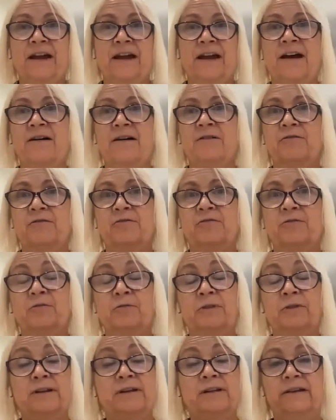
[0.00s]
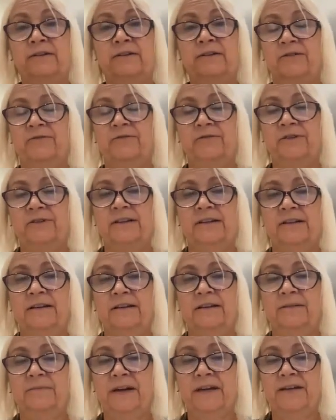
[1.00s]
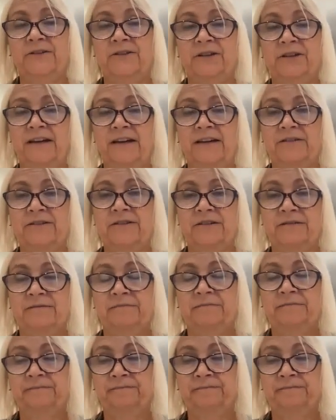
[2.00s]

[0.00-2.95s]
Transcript: how quickly your fertility may change.